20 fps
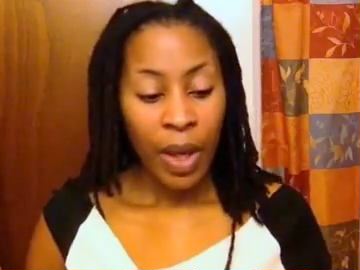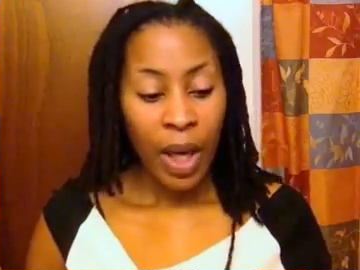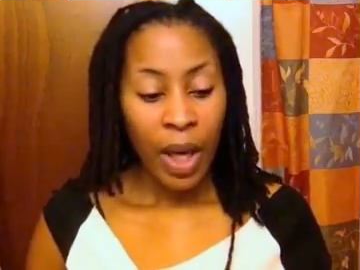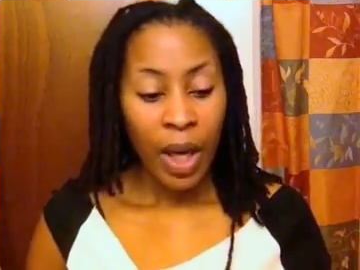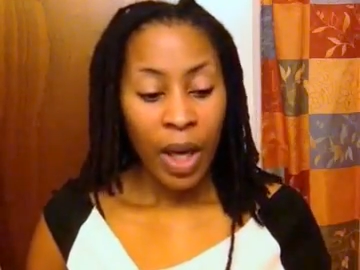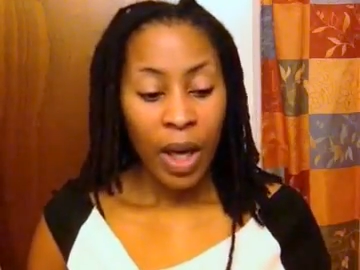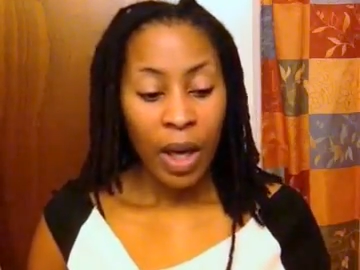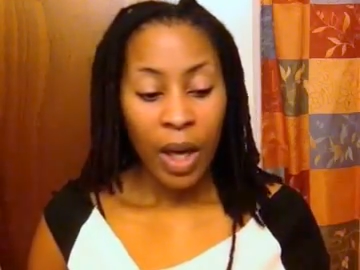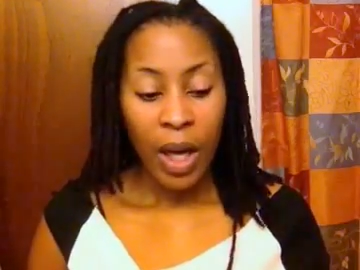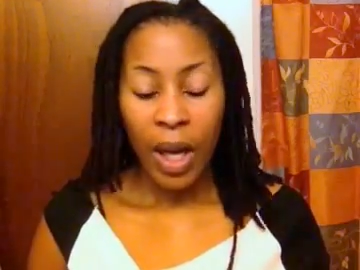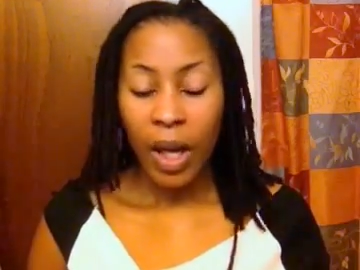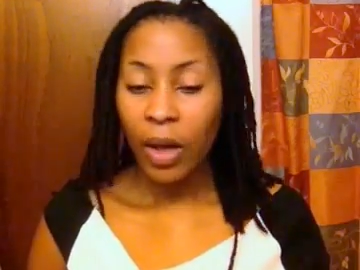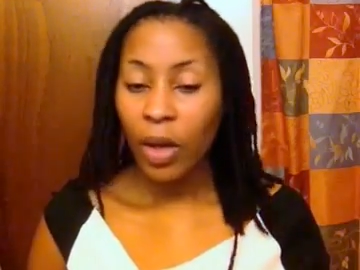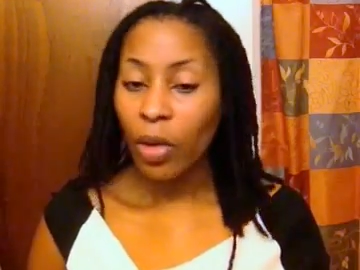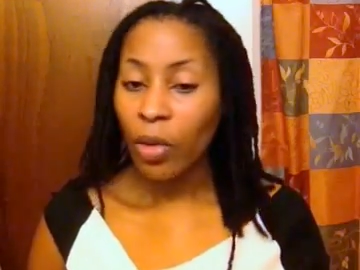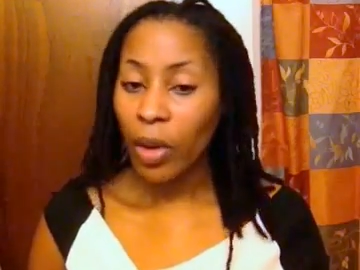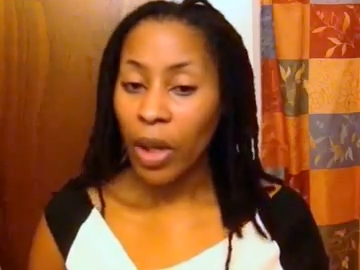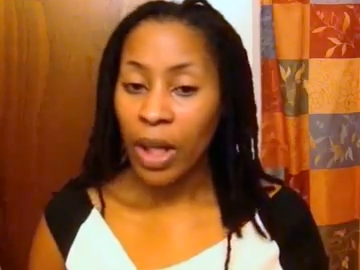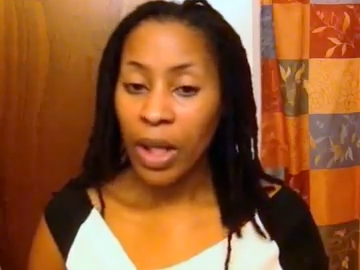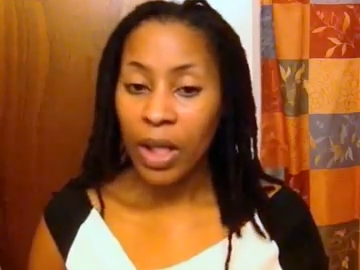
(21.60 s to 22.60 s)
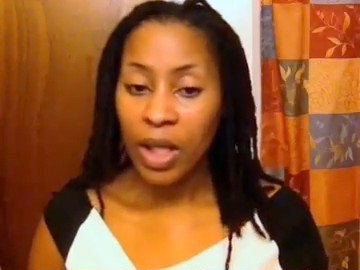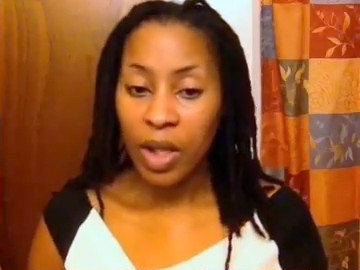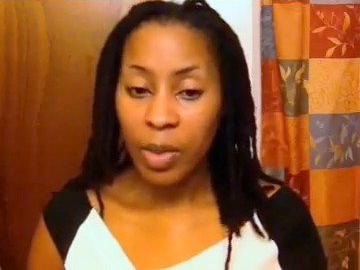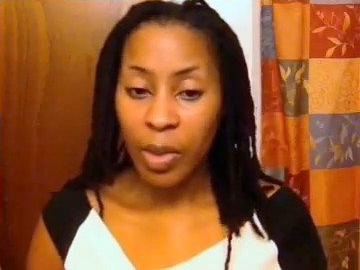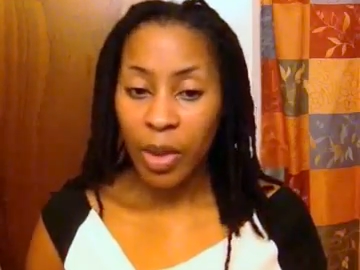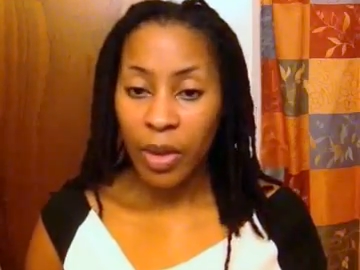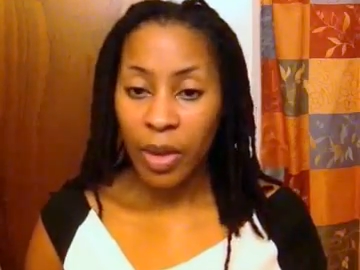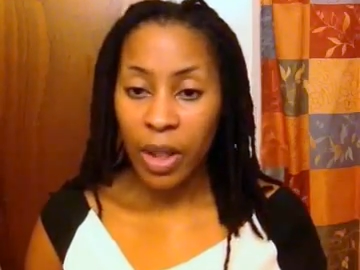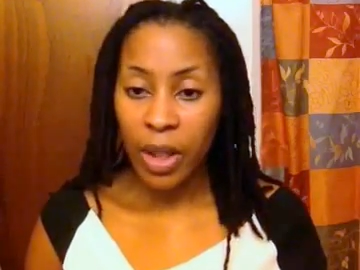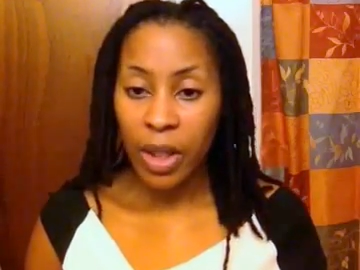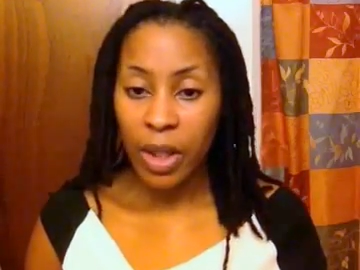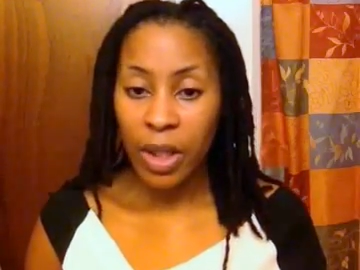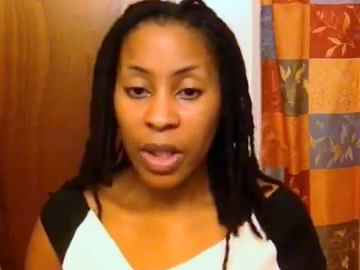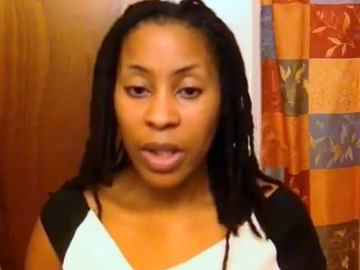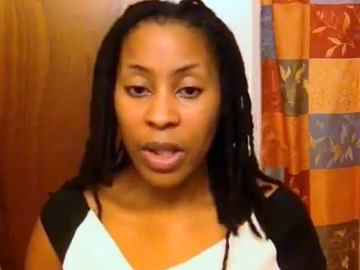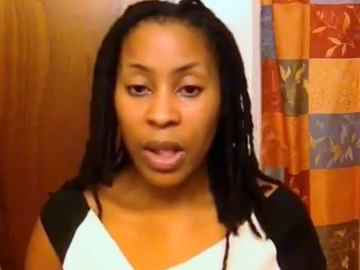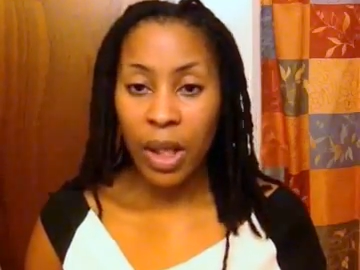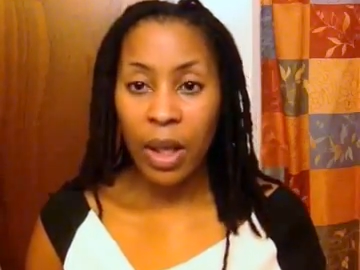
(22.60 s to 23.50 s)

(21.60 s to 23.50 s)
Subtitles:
I had a great experience.